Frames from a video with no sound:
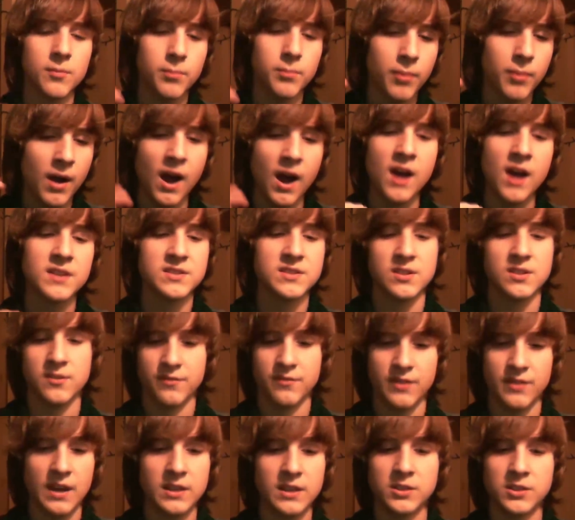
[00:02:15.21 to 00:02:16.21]

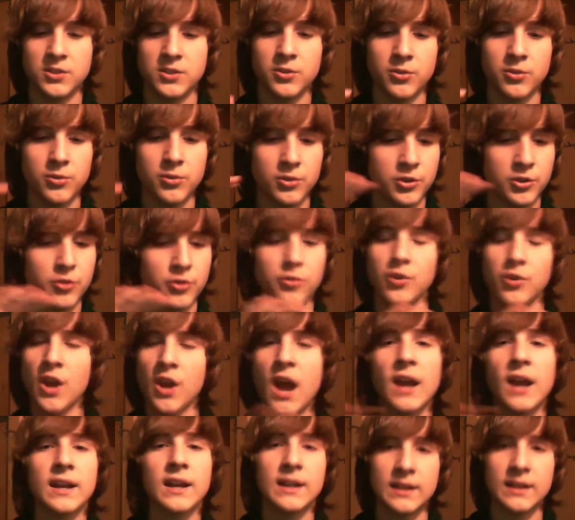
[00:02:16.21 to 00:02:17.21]
positive that you're
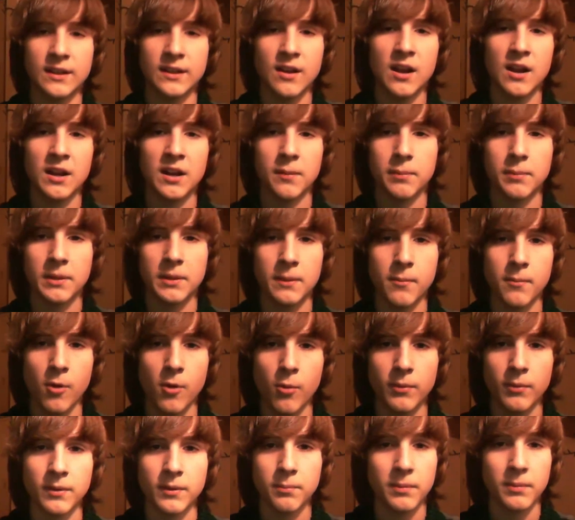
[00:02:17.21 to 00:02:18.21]
not getting caught up in the
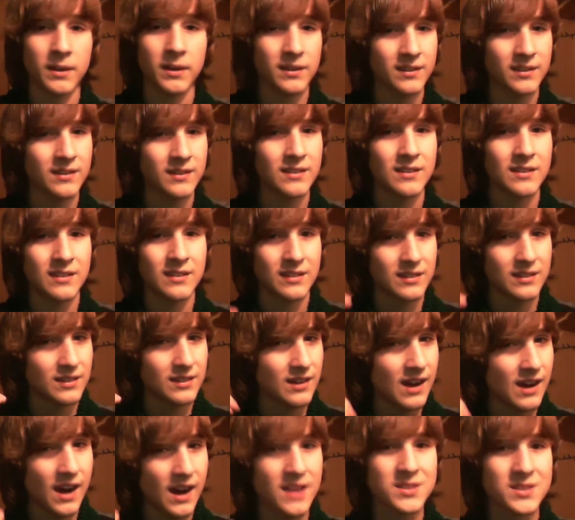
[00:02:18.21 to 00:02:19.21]
moment. But
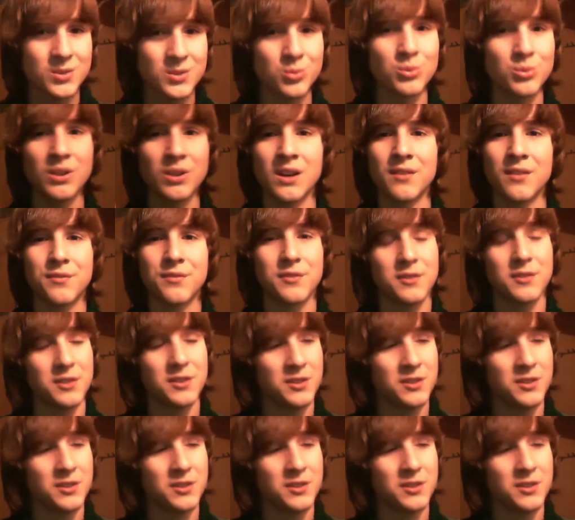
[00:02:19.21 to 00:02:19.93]
high school love,